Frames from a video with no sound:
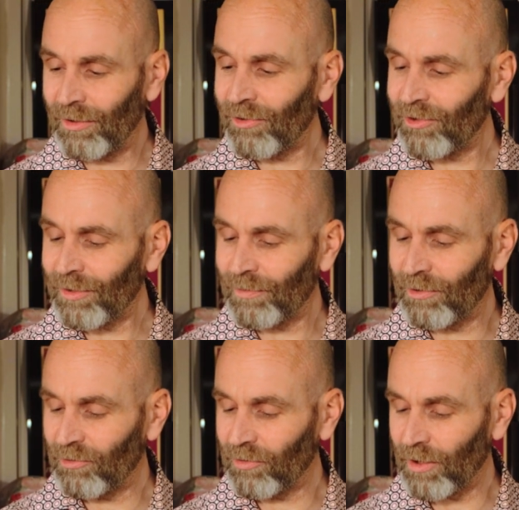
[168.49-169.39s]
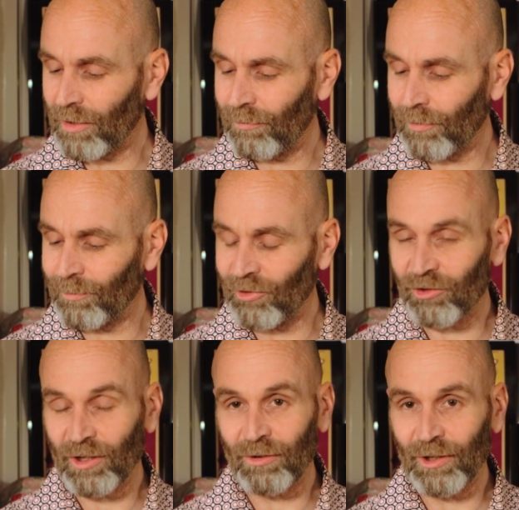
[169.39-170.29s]
this stuff is from
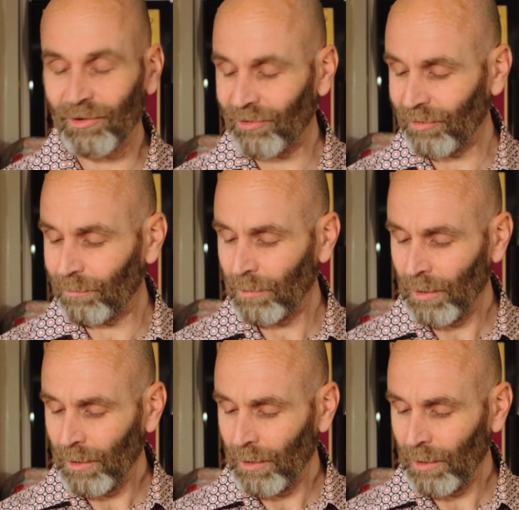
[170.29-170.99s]
Australia. It's a